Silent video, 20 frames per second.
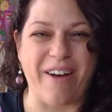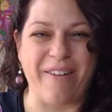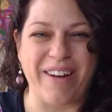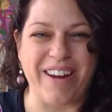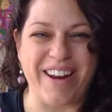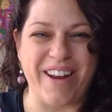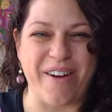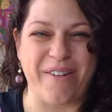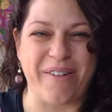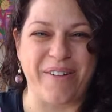now
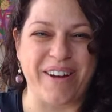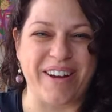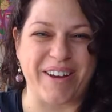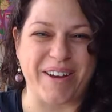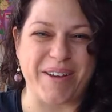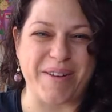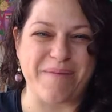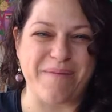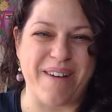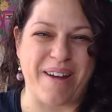we know a
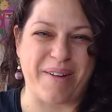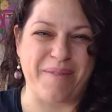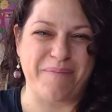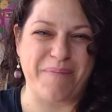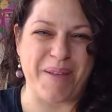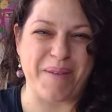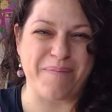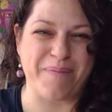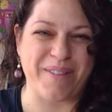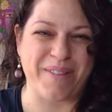good amount of
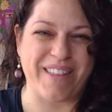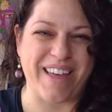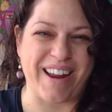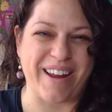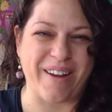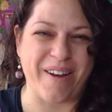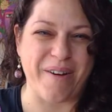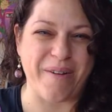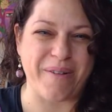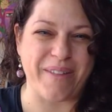people
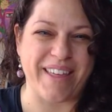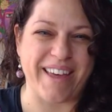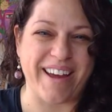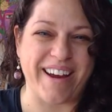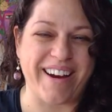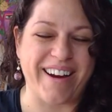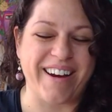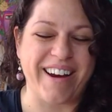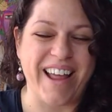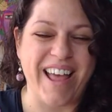that go
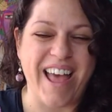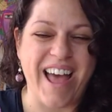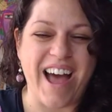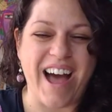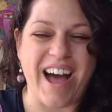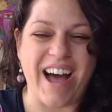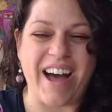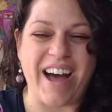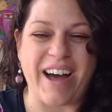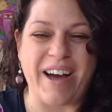there
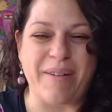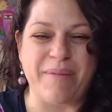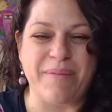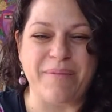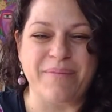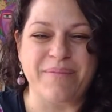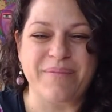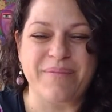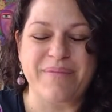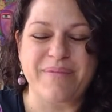
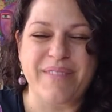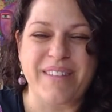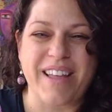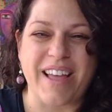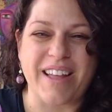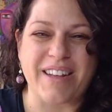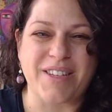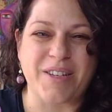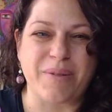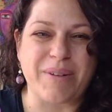um,
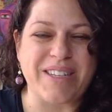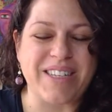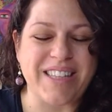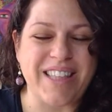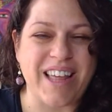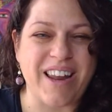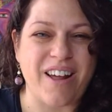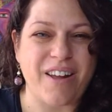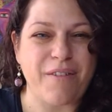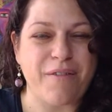and so we did
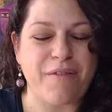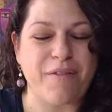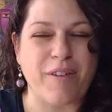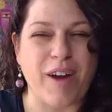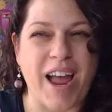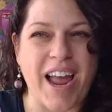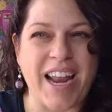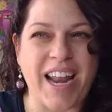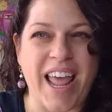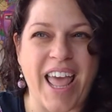that on
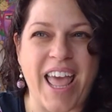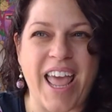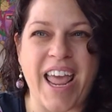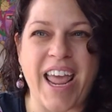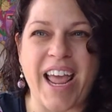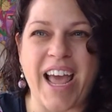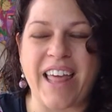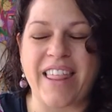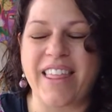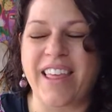
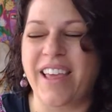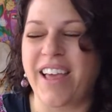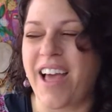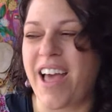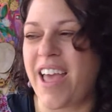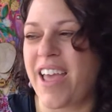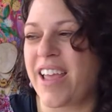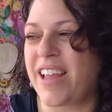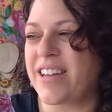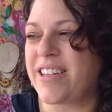friday i think
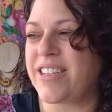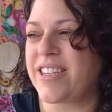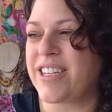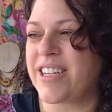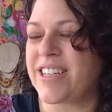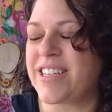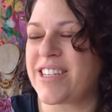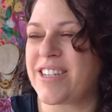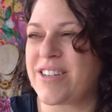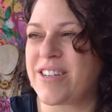i
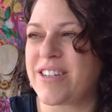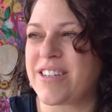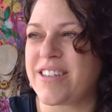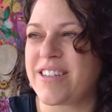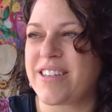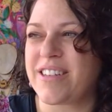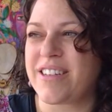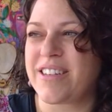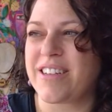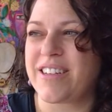just
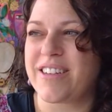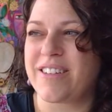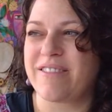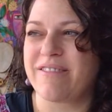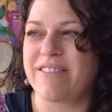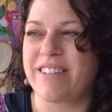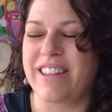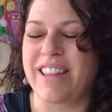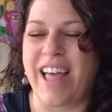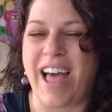
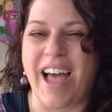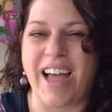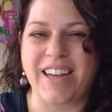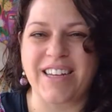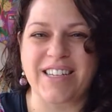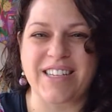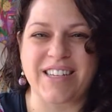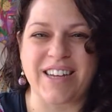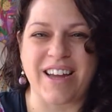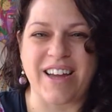
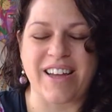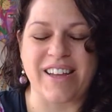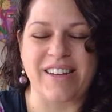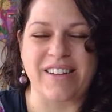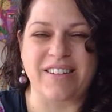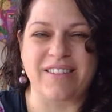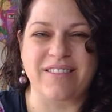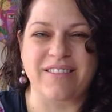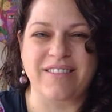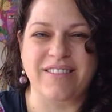relaxed
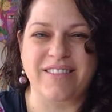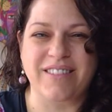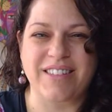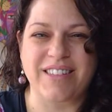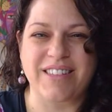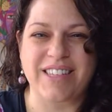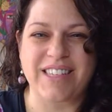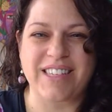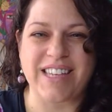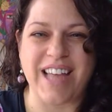on
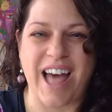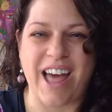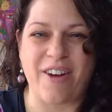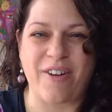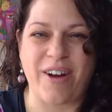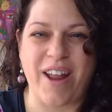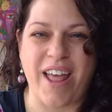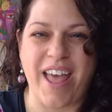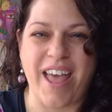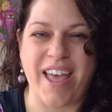
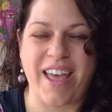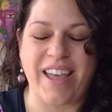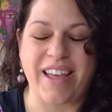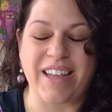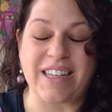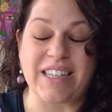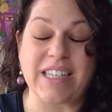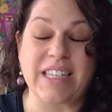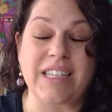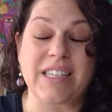saturday
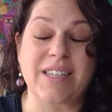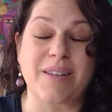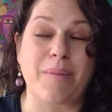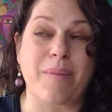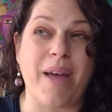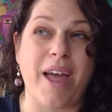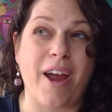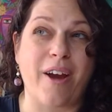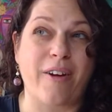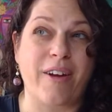and did
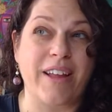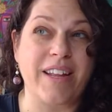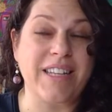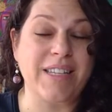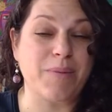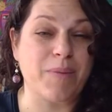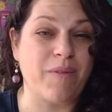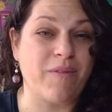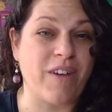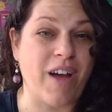some
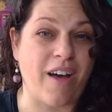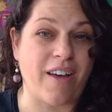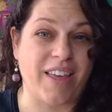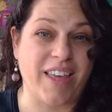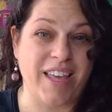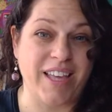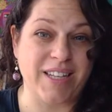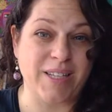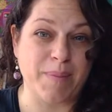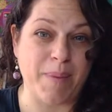errands we've got
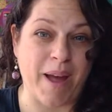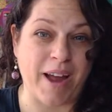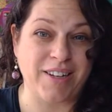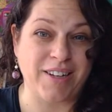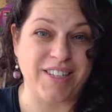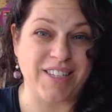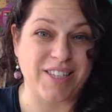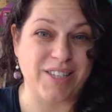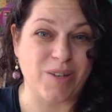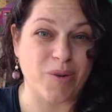kids
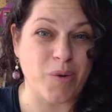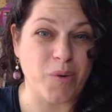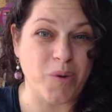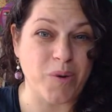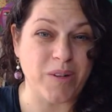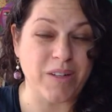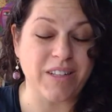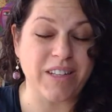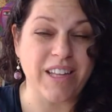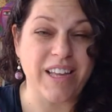back to
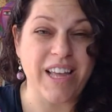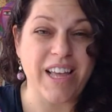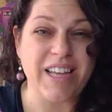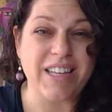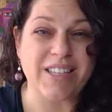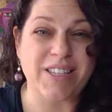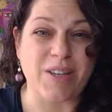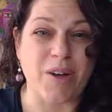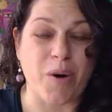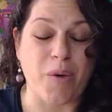school
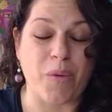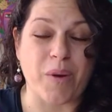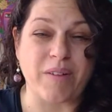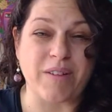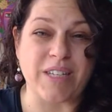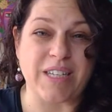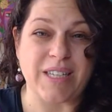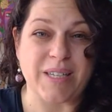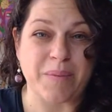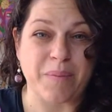so we
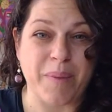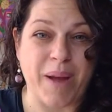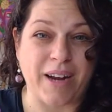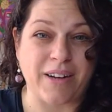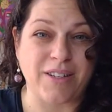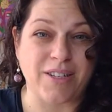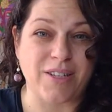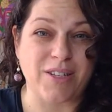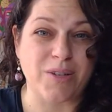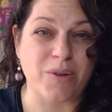did some
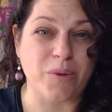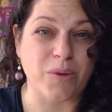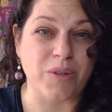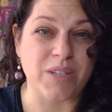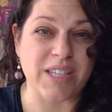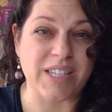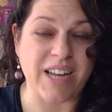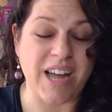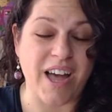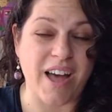back to school
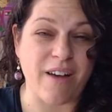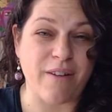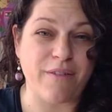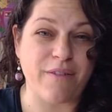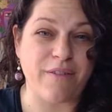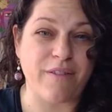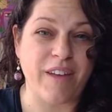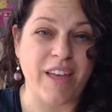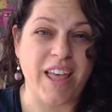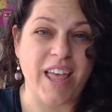
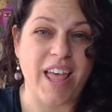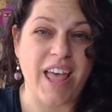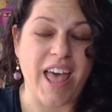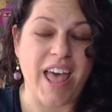stuff